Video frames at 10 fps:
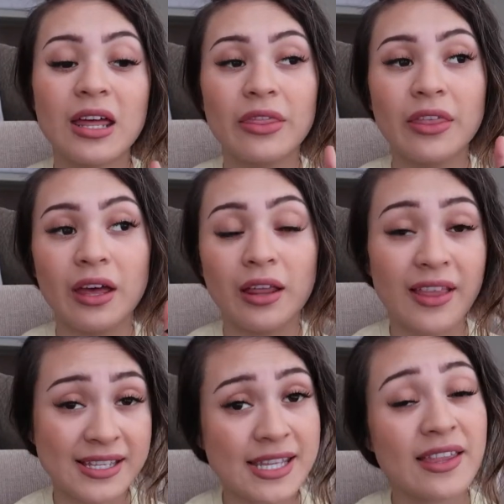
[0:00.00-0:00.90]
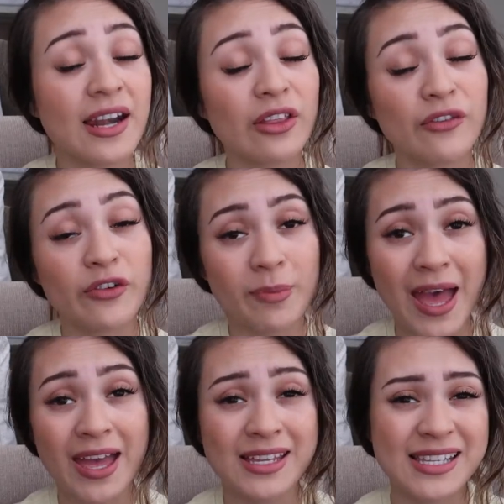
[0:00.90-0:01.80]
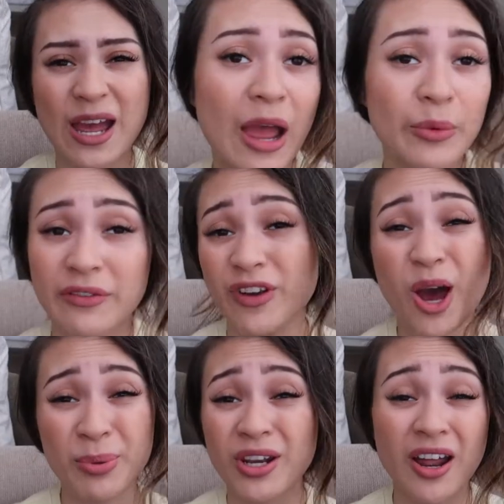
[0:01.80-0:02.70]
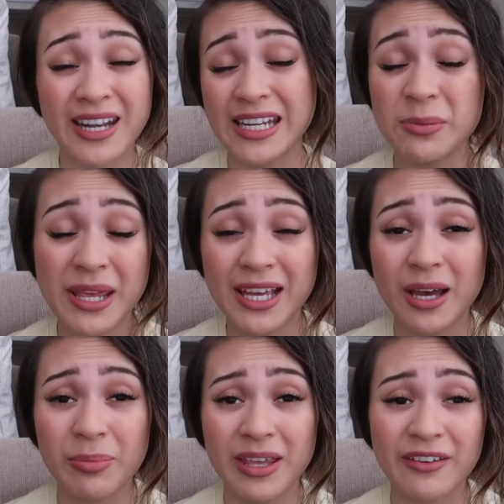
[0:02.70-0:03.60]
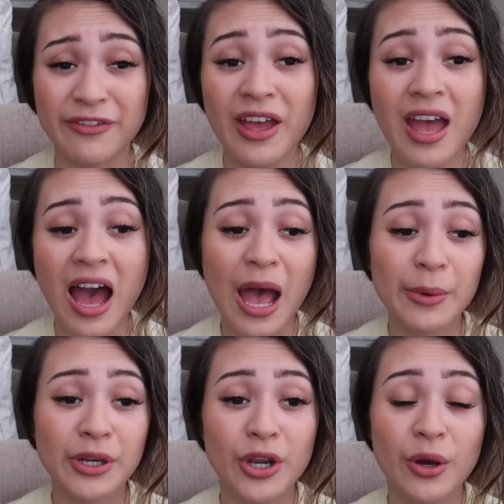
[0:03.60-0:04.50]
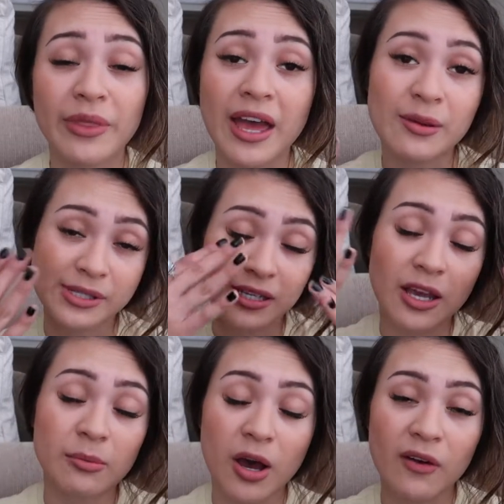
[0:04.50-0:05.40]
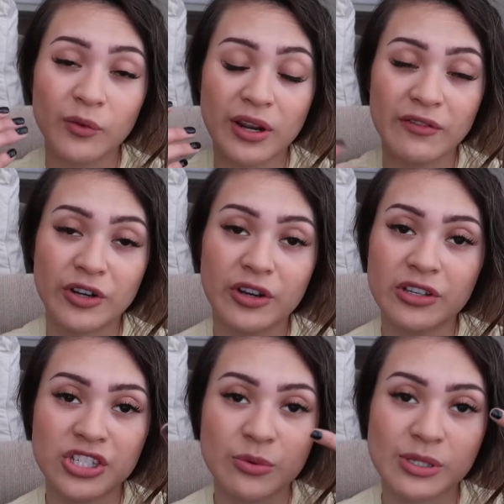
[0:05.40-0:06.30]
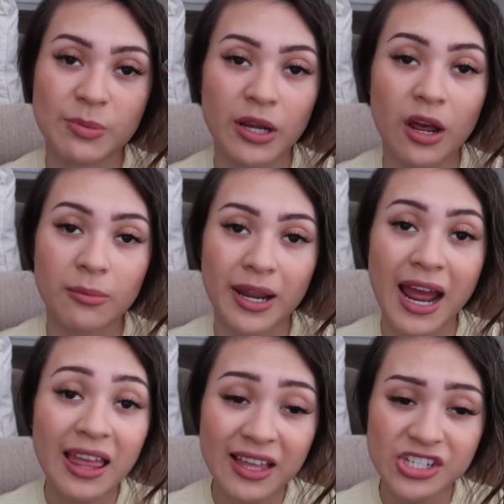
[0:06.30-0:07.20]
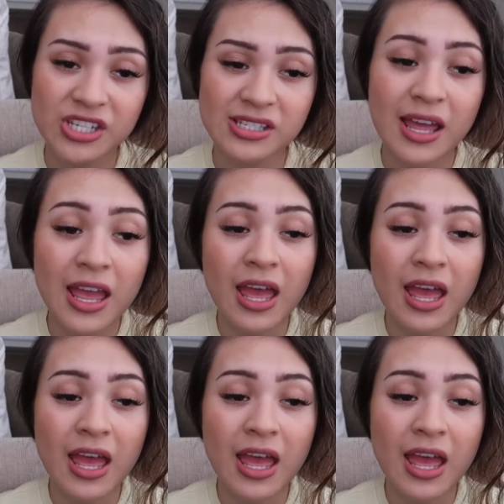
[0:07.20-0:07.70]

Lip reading: the lesson that I learned from that is I would have not put on any makeup if I would have known that it was gonna come off whenever she was putting on my eyelashes.